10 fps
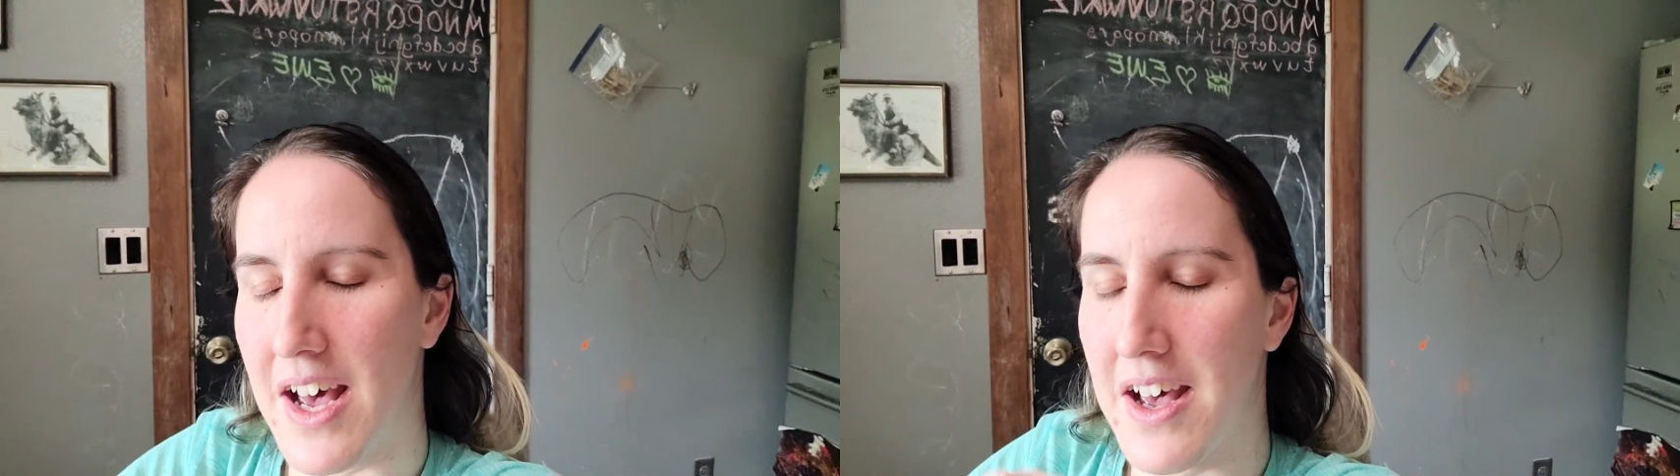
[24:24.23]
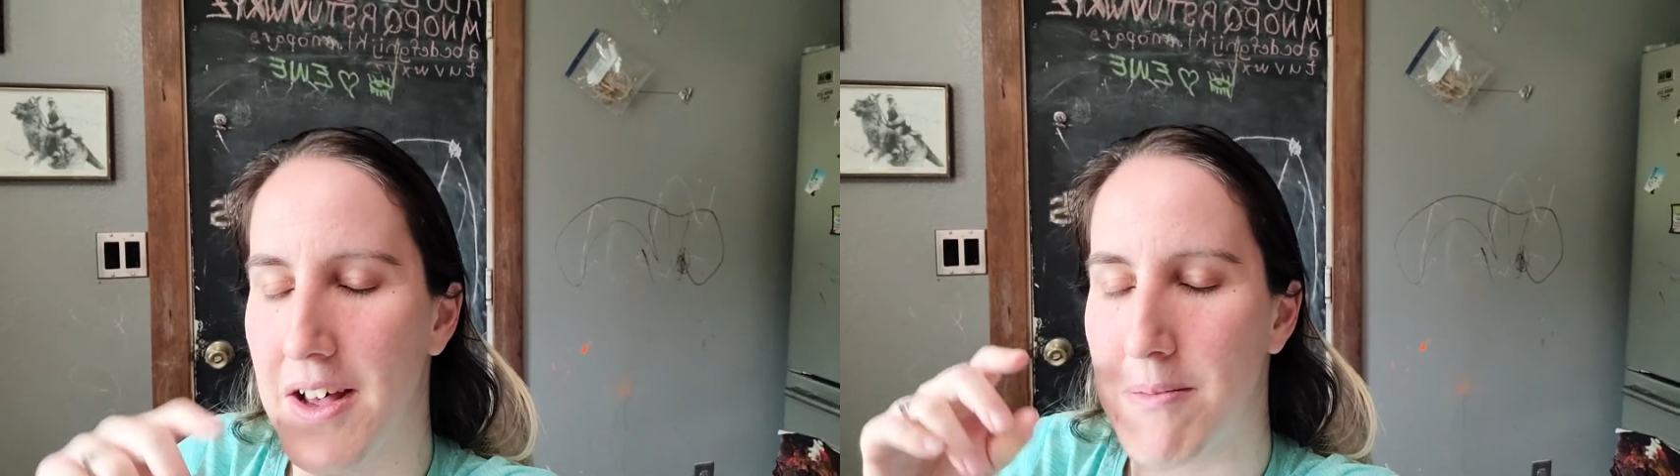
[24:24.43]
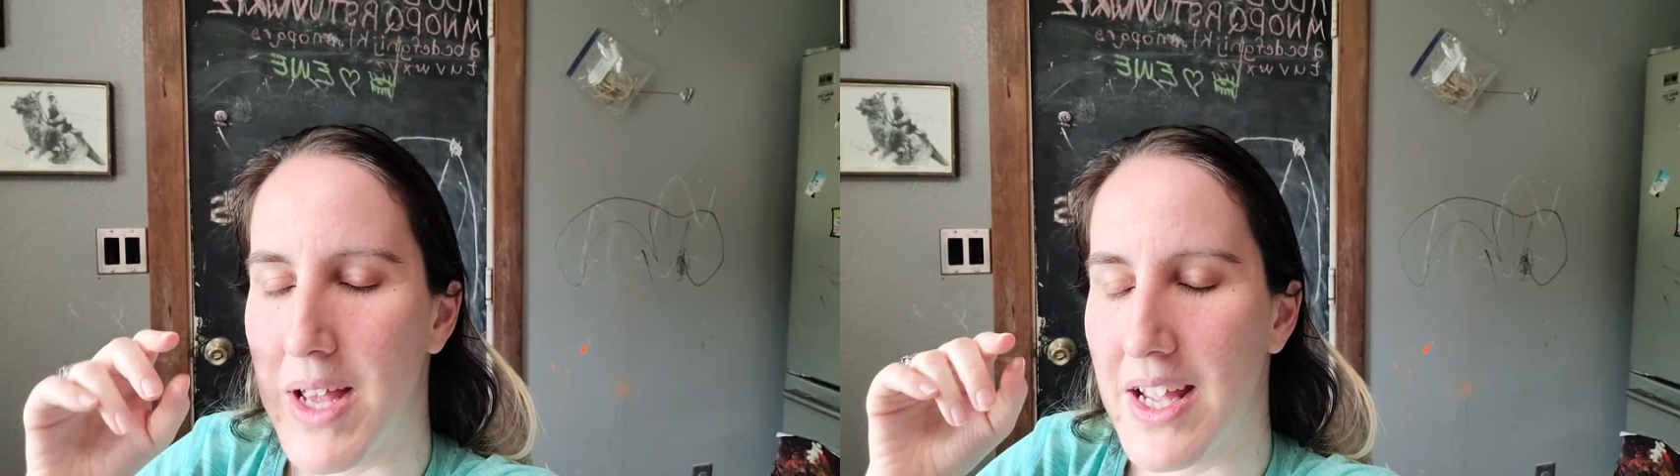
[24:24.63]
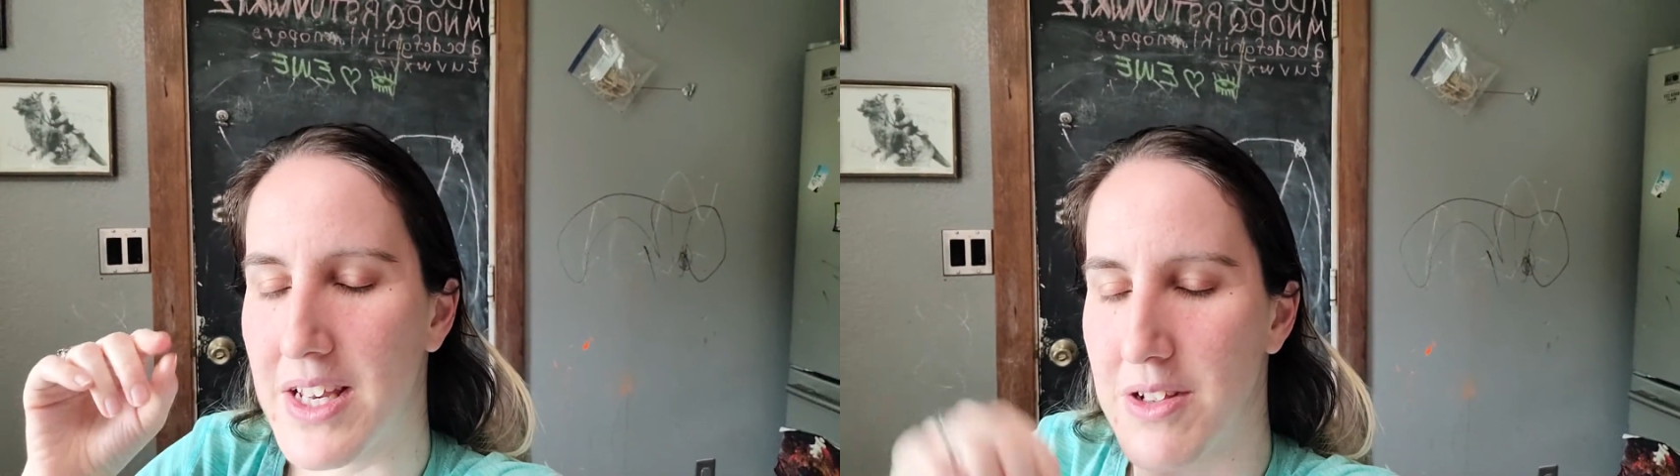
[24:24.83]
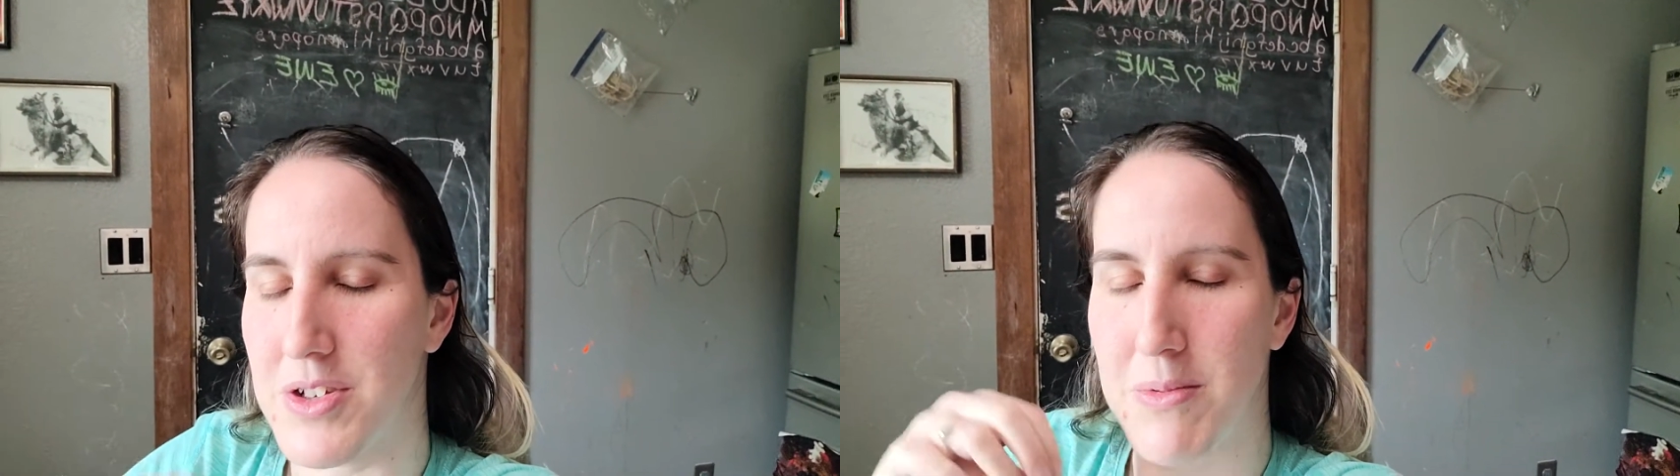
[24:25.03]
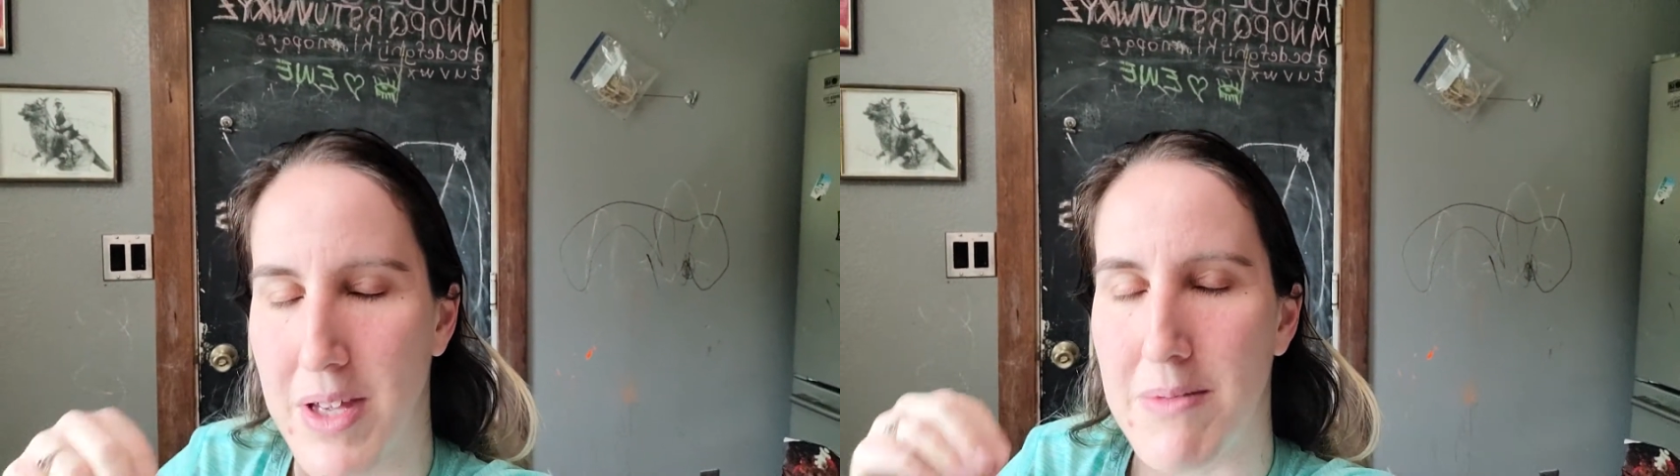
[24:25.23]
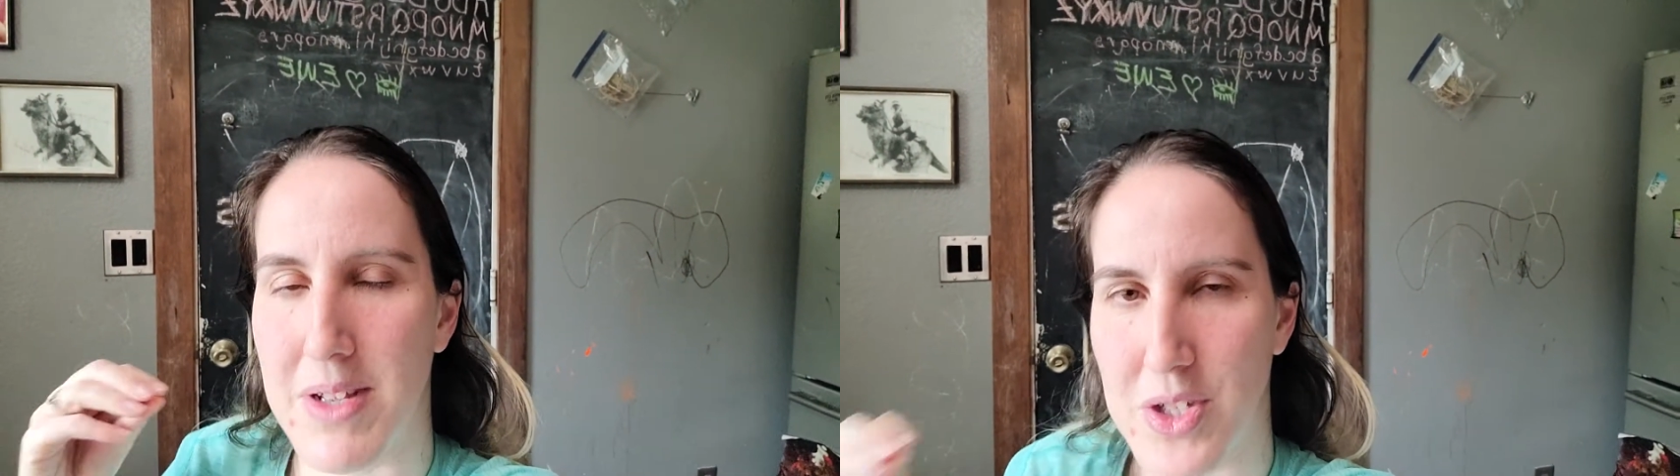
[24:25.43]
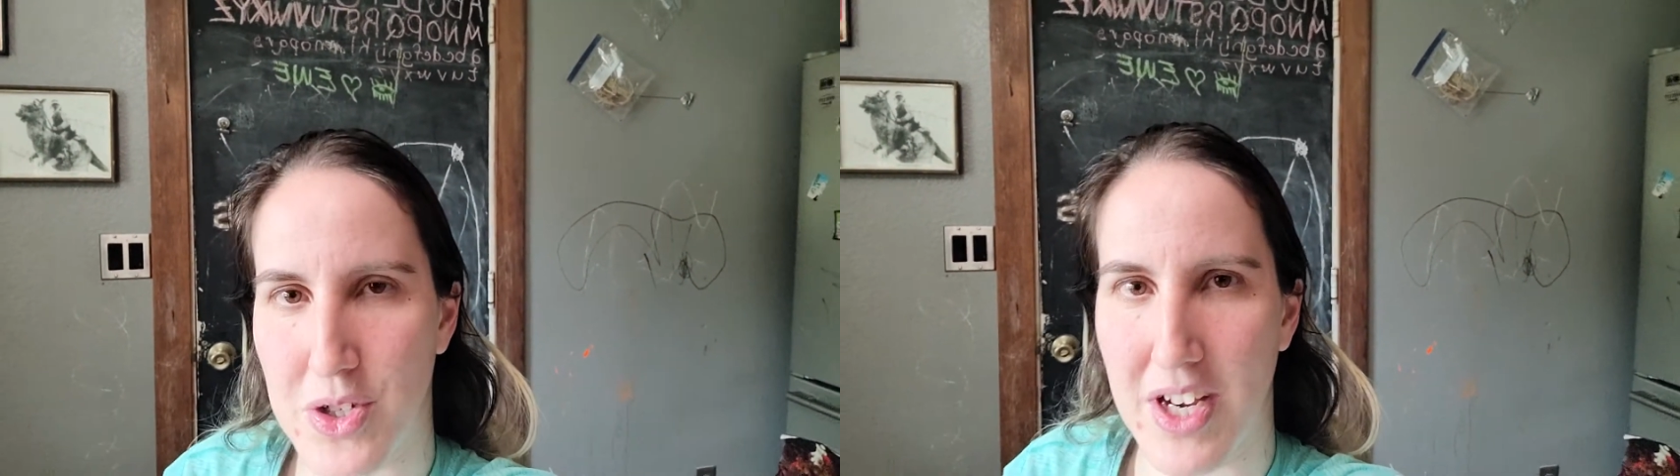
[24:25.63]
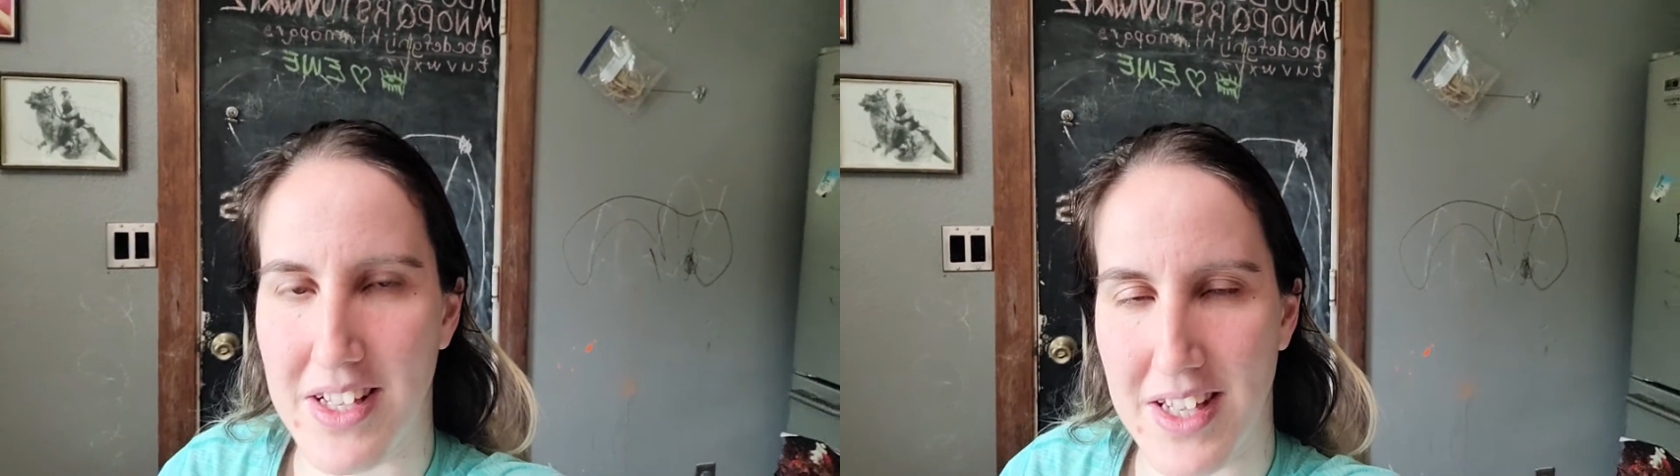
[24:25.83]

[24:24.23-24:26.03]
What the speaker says: and YouTube gave me a strike